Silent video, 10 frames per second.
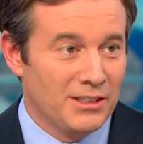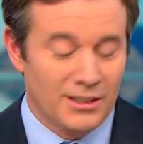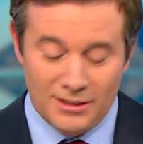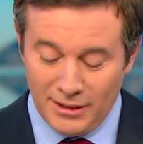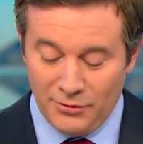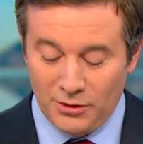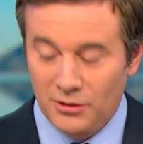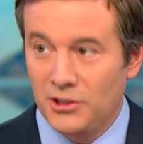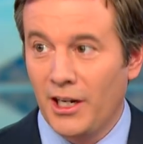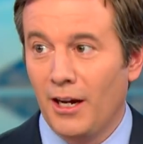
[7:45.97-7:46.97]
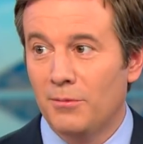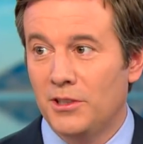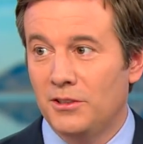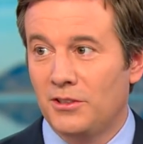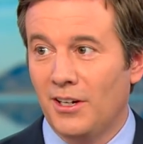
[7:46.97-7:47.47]
Yeah. It's a difficult job.
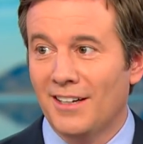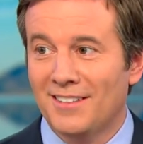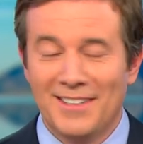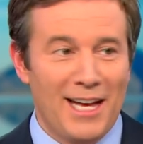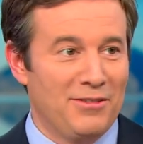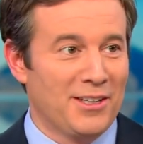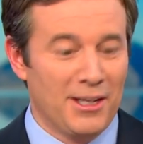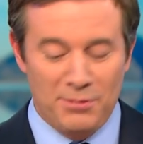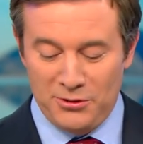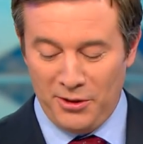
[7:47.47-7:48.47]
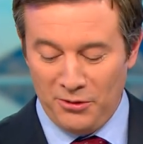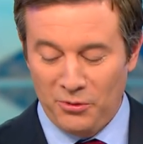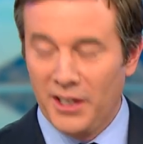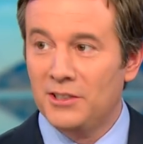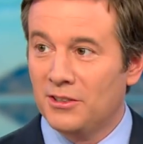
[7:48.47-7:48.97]
She's trying to navigate between the
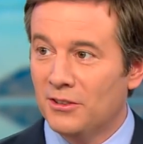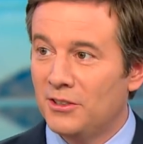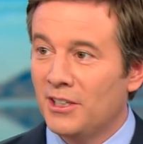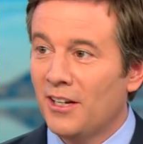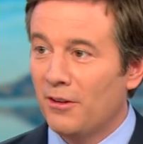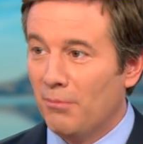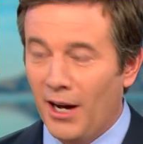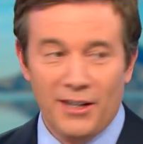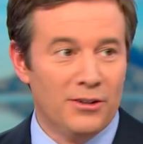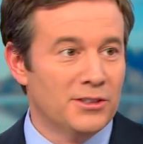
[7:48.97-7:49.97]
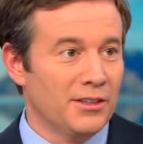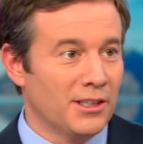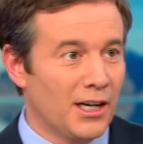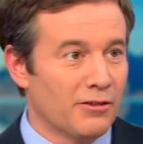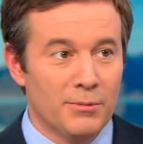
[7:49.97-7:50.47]
racers, the miners, and the
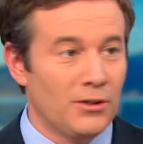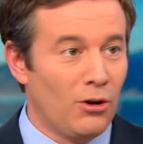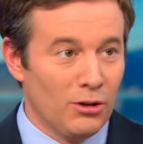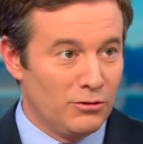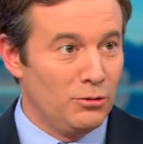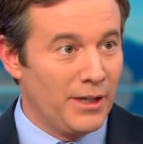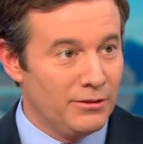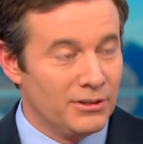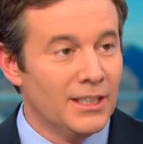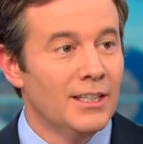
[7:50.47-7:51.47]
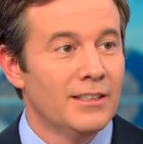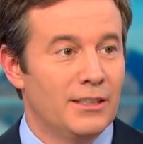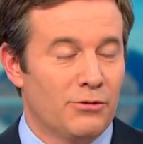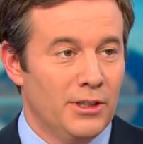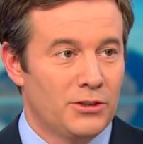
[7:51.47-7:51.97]
government, all of whom have
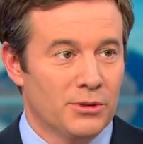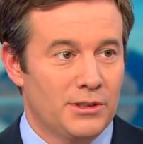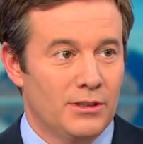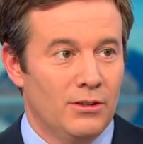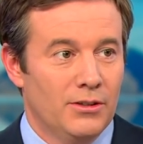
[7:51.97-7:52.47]
different interests in all